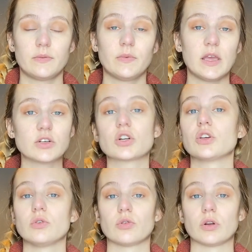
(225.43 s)

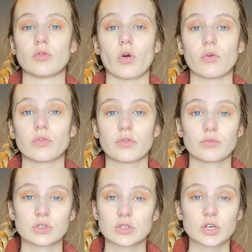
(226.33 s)
intrauterine growth
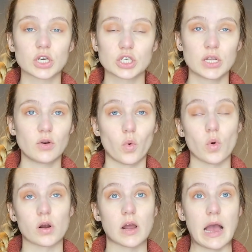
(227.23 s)
restriction,
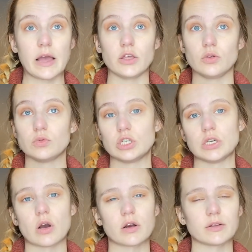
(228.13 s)
or
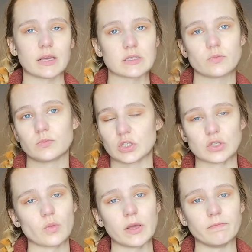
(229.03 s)
IUGR, that's
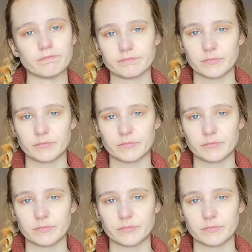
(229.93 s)
just when,